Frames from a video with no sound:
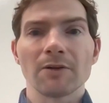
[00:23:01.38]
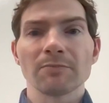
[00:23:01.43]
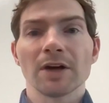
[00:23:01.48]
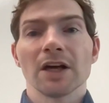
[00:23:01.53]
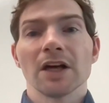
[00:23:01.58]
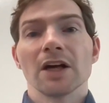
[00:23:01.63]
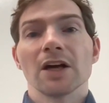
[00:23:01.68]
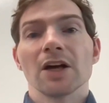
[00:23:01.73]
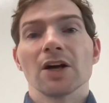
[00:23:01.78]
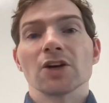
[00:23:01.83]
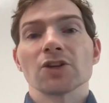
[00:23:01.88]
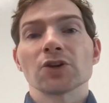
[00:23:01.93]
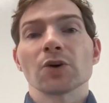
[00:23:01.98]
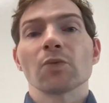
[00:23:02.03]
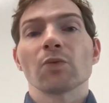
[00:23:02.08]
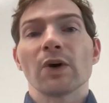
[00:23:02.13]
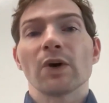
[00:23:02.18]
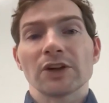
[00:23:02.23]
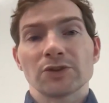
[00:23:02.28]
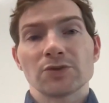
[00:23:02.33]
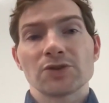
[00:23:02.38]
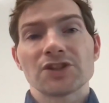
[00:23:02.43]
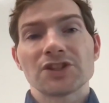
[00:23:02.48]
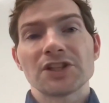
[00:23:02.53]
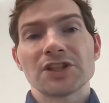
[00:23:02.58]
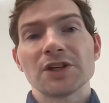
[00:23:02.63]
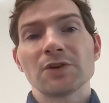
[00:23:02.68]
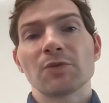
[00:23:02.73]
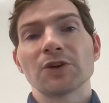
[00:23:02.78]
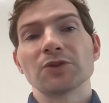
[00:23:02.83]
Um, so what you
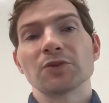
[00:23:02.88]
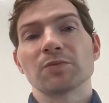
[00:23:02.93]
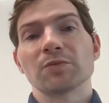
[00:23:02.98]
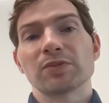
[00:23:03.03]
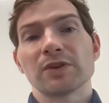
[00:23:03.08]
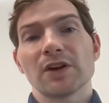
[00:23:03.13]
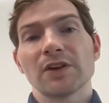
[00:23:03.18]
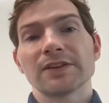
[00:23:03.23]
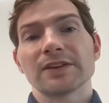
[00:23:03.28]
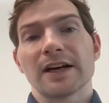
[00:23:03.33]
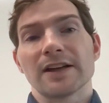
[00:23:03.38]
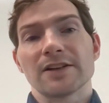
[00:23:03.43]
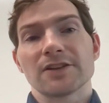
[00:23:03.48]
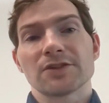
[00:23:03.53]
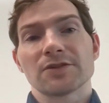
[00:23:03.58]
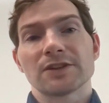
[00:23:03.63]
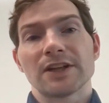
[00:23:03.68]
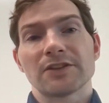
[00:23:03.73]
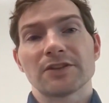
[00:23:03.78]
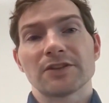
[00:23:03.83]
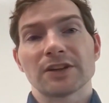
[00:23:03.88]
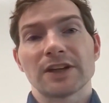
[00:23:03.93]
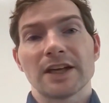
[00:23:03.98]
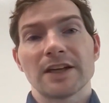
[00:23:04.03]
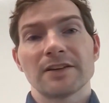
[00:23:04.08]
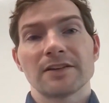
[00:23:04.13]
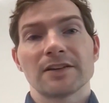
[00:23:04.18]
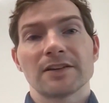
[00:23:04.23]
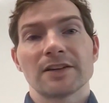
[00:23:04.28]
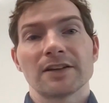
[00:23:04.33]
see when you plot that, so that
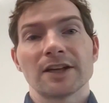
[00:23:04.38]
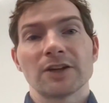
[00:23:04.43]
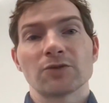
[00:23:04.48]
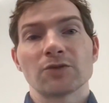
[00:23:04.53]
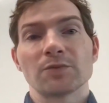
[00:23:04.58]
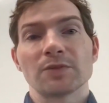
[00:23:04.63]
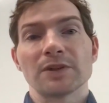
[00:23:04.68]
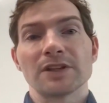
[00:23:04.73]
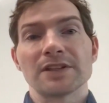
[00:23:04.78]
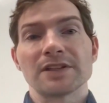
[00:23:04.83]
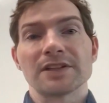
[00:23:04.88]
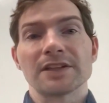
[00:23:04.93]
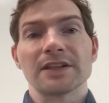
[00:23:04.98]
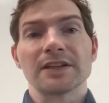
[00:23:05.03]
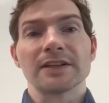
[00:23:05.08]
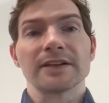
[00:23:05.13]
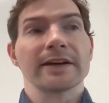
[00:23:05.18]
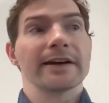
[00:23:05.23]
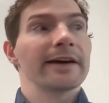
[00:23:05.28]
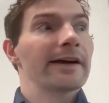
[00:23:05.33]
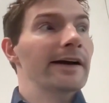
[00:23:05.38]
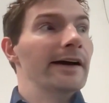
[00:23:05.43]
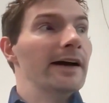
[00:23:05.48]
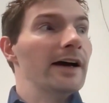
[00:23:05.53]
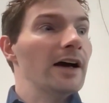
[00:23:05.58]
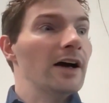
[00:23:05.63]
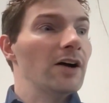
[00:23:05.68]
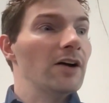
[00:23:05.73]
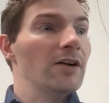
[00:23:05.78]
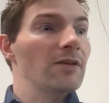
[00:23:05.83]
again, that would be the
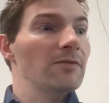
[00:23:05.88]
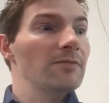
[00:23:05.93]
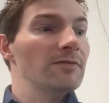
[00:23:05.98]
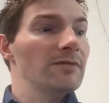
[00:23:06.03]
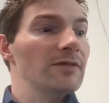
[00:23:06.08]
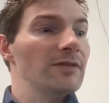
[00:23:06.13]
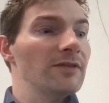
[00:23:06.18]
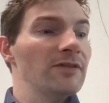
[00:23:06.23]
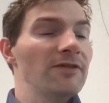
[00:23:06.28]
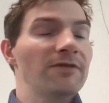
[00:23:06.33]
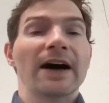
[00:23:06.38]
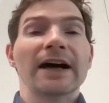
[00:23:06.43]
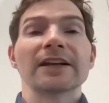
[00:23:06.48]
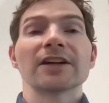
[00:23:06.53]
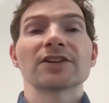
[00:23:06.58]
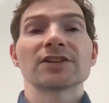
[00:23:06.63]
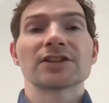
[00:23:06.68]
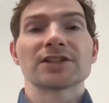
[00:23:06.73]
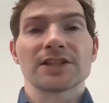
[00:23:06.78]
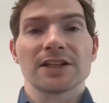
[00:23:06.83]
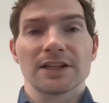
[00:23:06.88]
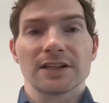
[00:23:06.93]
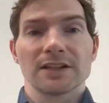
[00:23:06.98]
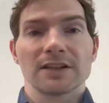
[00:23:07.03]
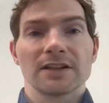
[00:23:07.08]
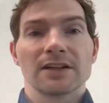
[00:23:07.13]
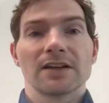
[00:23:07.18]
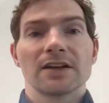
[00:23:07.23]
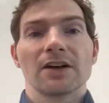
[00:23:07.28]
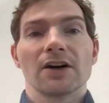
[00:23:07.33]

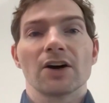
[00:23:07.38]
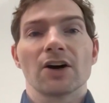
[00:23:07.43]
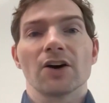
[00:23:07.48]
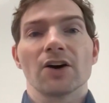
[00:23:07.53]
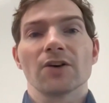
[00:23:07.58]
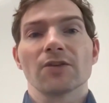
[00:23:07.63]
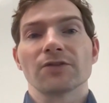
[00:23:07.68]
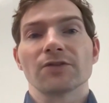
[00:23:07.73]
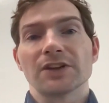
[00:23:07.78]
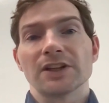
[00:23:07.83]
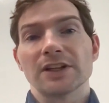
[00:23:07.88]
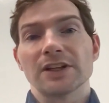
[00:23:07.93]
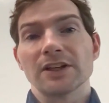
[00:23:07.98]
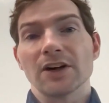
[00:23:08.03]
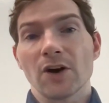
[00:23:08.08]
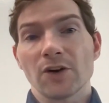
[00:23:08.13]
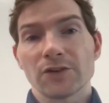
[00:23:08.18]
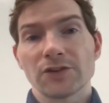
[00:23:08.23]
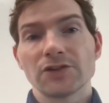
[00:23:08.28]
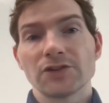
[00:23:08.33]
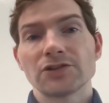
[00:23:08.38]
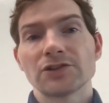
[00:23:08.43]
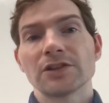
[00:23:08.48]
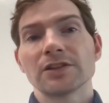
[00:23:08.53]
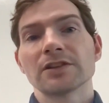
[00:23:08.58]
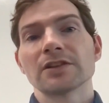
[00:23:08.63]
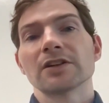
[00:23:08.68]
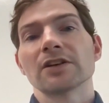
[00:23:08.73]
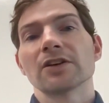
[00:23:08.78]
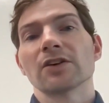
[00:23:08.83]
valency of the
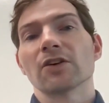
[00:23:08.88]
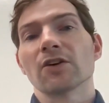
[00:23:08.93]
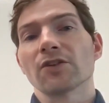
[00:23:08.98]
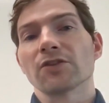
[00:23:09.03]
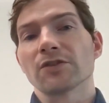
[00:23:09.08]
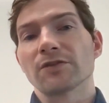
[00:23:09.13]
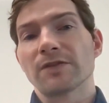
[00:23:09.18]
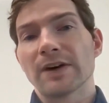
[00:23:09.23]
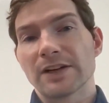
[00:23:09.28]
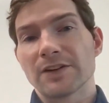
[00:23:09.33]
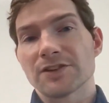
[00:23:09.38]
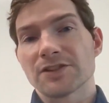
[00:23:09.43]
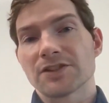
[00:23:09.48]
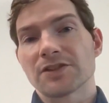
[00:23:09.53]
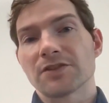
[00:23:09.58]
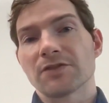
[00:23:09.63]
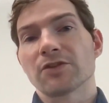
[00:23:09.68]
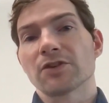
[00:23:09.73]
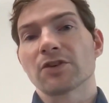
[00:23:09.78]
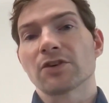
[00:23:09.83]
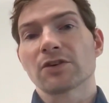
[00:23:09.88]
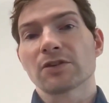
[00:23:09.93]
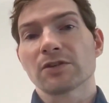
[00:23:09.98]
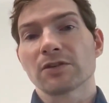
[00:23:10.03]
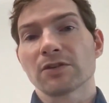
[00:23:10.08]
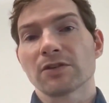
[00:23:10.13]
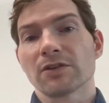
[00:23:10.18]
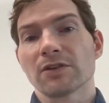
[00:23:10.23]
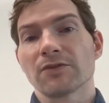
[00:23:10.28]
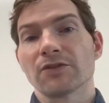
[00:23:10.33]
oxygen or the valency of the
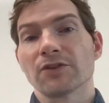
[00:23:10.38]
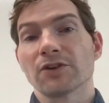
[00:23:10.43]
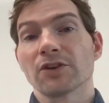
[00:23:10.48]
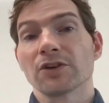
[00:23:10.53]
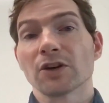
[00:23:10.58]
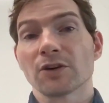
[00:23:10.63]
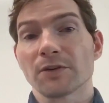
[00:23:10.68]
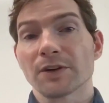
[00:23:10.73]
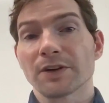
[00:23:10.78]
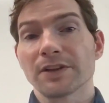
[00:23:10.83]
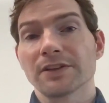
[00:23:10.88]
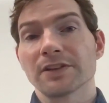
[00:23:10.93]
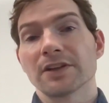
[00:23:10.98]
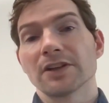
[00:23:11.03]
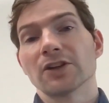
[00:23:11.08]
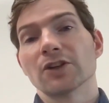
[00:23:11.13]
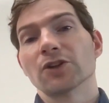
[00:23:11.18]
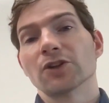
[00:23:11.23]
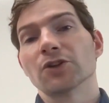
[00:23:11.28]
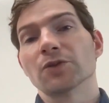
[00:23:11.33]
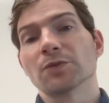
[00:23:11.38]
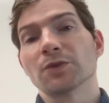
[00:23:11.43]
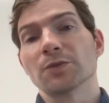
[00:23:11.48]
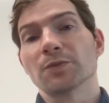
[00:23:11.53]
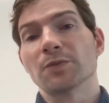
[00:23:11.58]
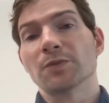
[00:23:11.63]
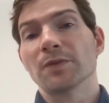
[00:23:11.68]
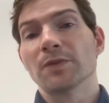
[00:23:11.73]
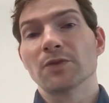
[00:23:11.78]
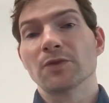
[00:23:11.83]
chlorine you
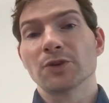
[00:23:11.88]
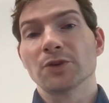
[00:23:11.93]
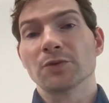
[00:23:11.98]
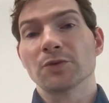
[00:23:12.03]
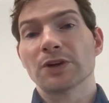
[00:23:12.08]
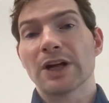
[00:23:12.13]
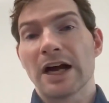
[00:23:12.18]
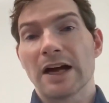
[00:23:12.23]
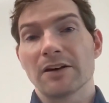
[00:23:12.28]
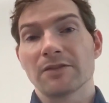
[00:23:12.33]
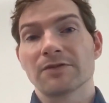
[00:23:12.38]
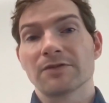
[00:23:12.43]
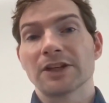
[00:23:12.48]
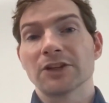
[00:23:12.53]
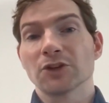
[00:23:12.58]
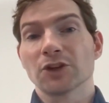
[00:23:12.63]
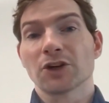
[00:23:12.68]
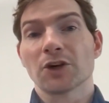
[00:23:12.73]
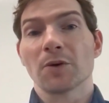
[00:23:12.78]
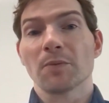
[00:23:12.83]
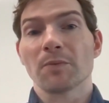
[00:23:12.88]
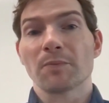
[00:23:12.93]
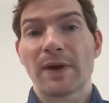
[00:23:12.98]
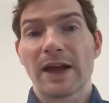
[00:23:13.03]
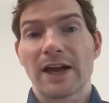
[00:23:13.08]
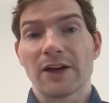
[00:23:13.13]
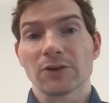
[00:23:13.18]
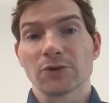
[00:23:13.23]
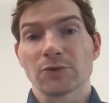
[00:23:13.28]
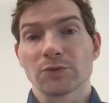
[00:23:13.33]
would have in a
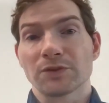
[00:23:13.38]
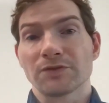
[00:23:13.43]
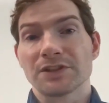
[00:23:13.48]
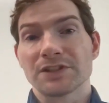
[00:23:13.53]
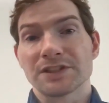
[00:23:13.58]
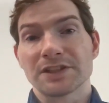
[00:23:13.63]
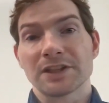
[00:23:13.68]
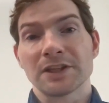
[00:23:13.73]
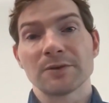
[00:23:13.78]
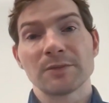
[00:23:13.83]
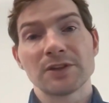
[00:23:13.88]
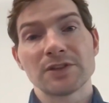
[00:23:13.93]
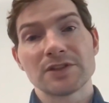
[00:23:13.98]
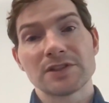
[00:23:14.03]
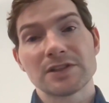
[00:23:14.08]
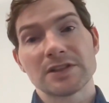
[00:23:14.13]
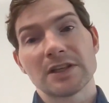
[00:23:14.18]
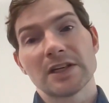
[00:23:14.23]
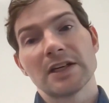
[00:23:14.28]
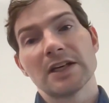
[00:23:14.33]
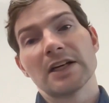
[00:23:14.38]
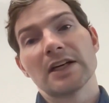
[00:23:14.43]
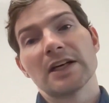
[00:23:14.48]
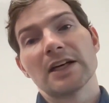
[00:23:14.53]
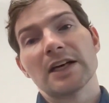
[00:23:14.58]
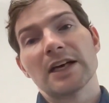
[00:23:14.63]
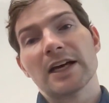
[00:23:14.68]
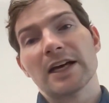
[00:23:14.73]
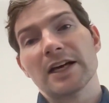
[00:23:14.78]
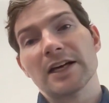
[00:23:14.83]
compound with these elements,
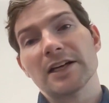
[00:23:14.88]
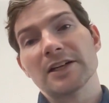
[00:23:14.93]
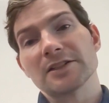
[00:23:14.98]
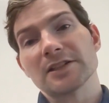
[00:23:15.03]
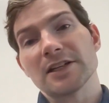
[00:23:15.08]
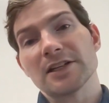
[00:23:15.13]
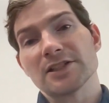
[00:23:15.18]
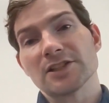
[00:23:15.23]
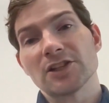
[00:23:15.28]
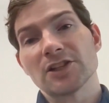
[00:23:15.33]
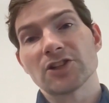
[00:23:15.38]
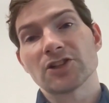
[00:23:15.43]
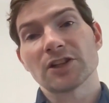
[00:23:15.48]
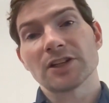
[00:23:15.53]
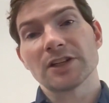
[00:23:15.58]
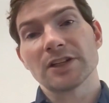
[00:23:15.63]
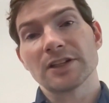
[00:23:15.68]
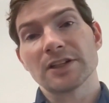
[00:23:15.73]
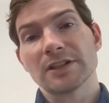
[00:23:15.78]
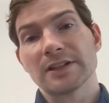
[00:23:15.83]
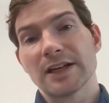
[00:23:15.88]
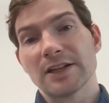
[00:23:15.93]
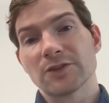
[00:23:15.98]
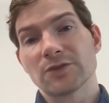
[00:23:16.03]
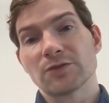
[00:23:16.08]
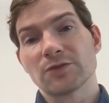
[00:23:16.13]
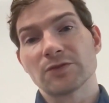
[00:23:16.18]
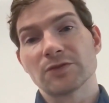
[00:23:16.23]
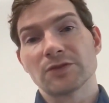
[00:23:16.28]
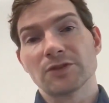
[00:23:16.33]
and essentially
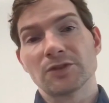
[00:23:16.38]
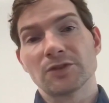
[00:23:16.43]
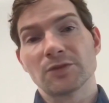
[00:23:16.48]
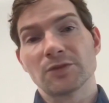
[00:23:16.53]
that